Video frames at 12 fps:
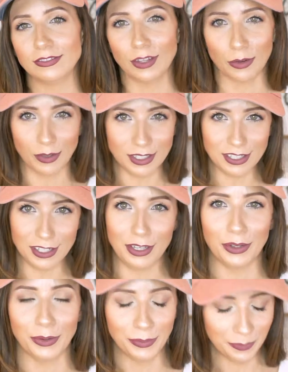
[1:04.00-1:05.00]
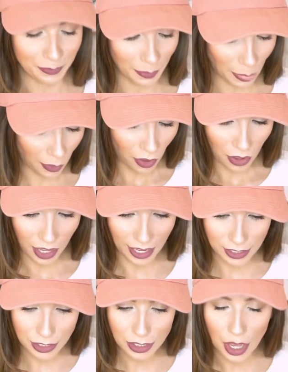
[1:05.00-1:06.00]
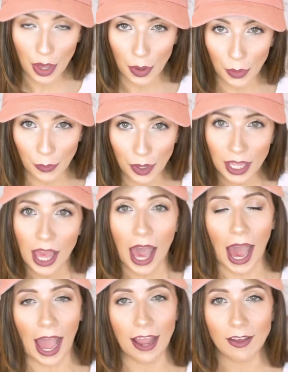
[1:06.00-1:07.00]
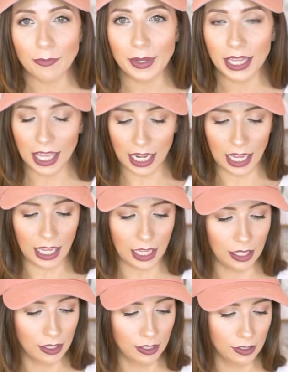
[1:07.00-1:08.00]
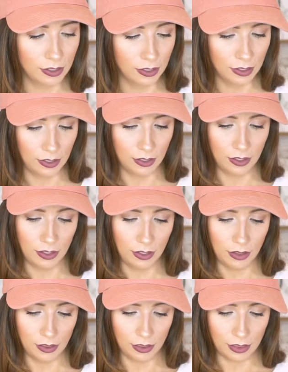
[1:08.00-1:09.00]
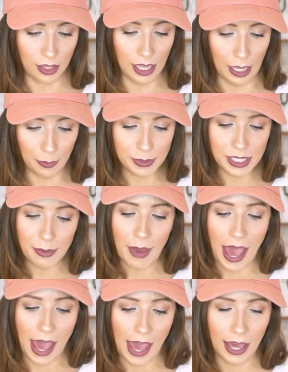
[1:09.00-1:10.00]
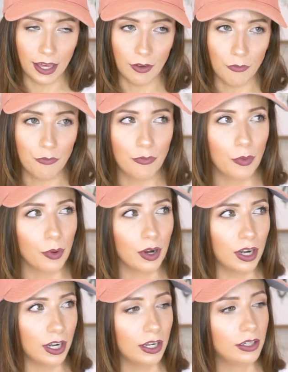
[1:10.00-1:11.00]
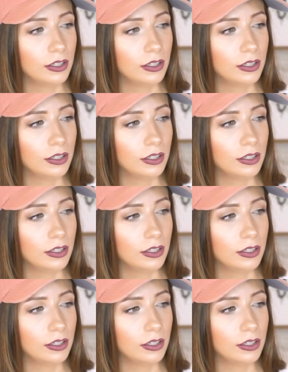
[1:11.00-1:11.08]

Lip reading: Don't know what else to do. Okay, so I have been getting the IPSY bag for